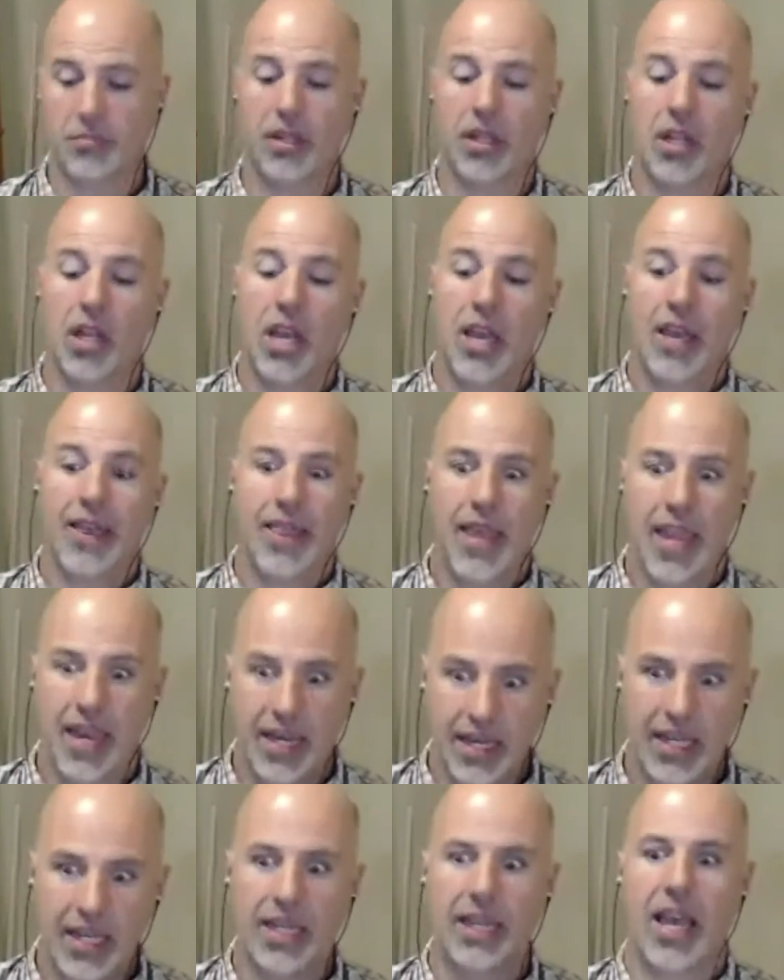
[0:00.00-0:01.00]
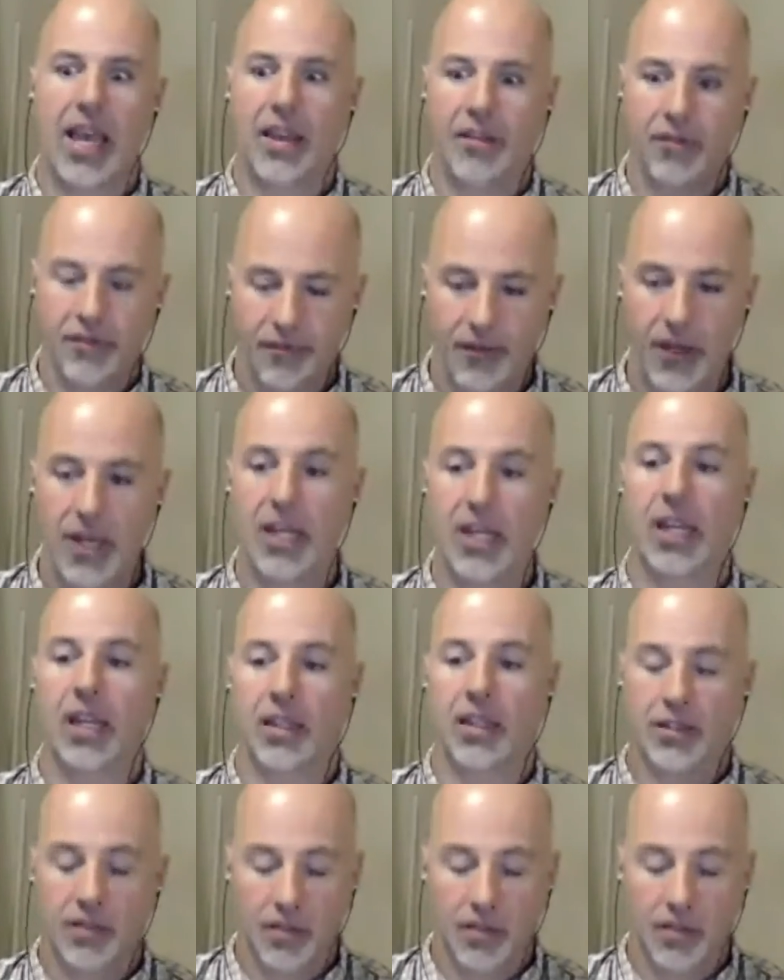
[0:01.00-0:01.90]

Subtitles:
but they need that feeding